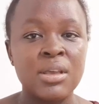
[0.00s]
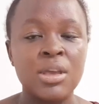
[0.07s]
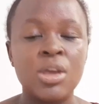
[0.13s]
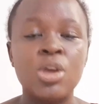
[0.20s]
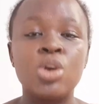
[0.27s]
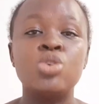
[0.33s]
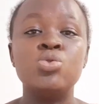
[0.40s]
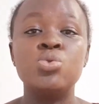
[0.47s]

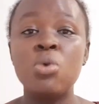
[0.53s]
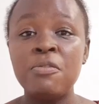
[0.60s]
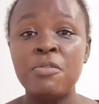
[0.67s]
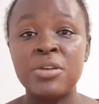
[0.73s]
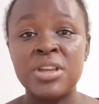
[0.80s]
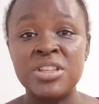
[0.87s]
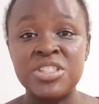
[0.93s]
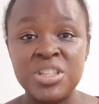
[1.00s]
You go for
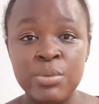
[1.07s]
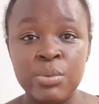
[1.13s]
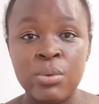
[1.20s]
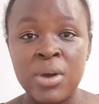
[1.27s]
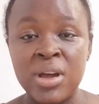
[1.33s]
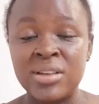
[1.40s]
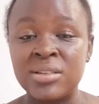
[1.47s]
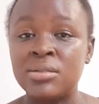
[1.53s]
the cheap
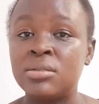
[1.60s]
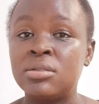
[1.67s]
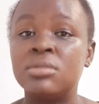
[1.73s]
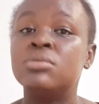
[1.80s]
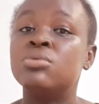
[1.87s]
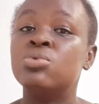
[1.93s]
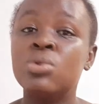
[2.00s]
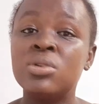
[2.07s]
one.
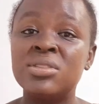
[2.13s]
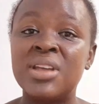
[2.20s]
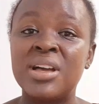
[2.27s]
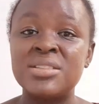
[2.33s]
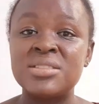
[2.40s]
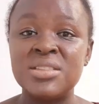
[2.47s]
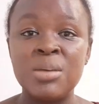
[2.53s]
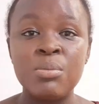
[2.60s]
Note
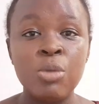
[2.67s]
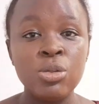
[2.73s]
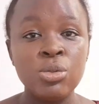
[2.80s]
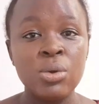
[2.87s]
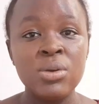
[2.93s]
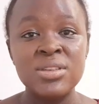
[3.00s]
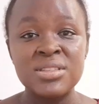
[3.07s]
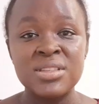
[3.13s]
that the motor
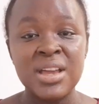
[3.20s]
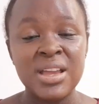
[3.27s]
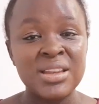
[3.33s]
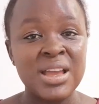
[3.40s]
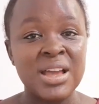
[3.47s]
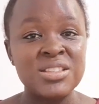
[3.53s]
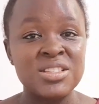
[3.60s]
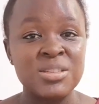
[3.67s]
inside
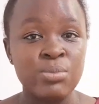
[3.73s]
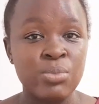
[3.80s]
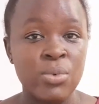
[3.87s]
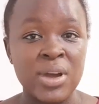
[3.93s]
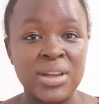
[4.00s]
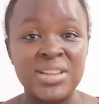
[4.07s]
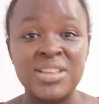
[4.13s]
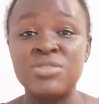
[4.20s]
that cheap
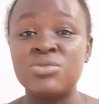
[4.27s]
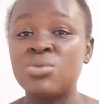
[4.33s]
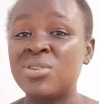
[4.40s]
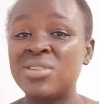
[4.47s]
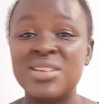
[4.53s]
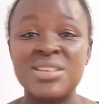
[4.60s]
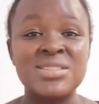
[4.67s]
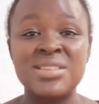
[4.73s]
one is not
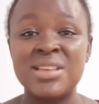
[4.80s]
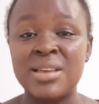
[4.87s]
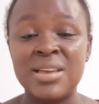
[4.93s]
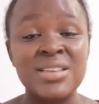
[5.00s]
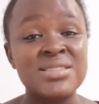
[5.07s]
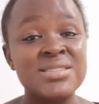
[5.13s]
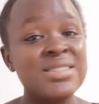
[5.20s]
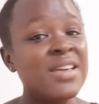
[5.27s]
the same.
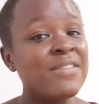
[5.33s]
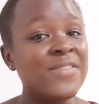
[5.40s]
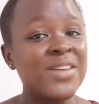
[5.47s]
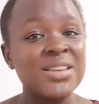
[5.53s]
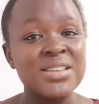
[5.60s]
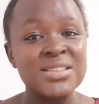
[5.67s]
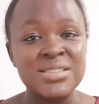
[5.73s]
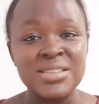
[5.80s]
It's never
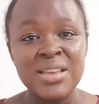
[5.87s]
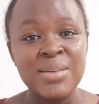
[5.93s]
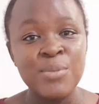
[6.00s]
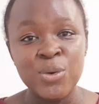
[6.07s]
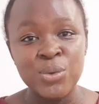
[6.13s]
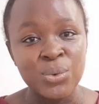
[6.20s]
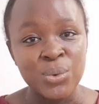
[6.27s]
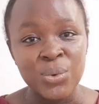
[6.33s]
the same
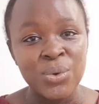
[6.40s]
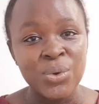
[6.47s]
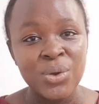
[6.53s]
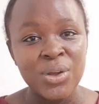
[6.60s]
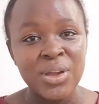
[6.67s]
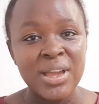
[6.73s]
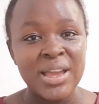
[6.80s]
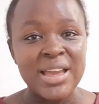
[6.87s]
motor
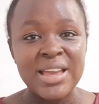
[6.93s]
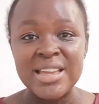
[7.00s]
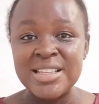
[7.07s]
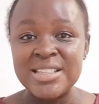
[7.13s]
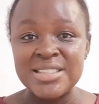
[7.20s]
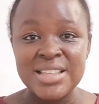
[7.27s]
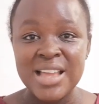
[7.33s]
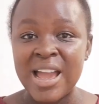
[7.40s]

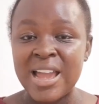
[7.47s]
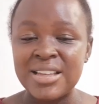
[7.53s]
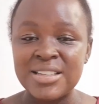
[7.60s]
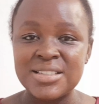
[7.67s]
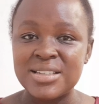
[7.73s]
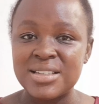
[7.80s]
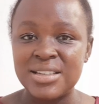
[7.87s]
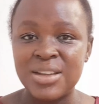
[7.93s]
inside
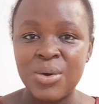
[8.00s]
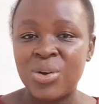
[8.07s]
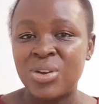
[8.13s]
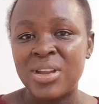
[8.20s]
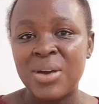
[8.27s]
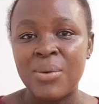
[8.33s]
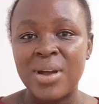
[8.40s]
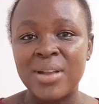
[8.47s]
the
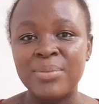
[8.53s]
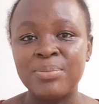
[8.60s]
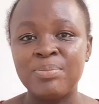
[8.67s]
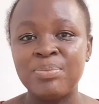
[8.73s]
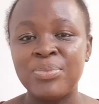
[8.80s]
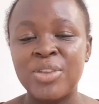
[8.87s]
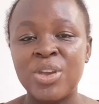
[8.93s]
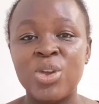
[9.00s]
other one.
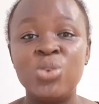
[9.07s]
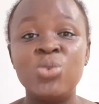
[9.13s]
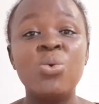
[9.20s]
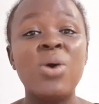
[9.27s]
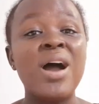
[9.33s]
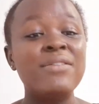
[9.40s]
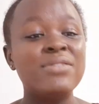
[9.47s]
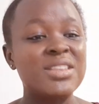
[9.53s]
You
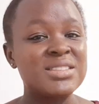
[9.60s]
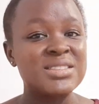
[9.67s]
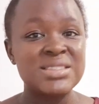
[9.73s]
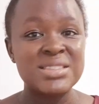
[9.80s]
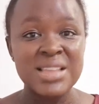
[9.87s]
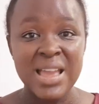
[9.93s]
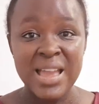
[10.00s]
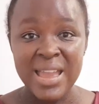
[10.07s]
have the
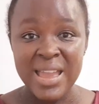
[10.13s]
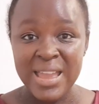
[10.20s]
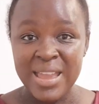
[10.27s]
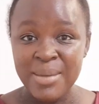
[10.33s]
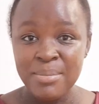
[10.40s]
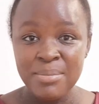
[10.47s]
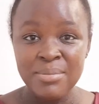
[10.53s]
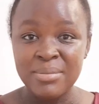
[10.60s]

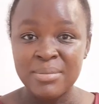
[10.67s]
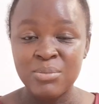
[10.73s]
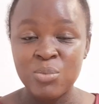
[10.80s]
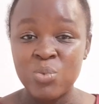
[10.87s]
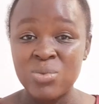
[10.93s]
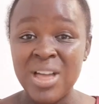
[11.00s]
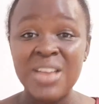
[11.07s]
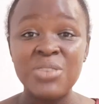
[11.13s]
same.
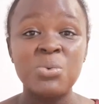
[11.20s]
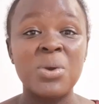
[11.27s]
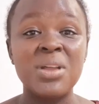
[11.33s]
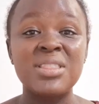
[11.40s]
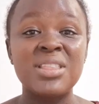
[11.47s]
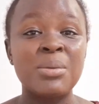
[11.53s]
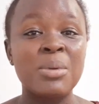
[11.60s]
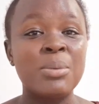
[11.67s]
That's one
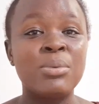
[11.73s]
thing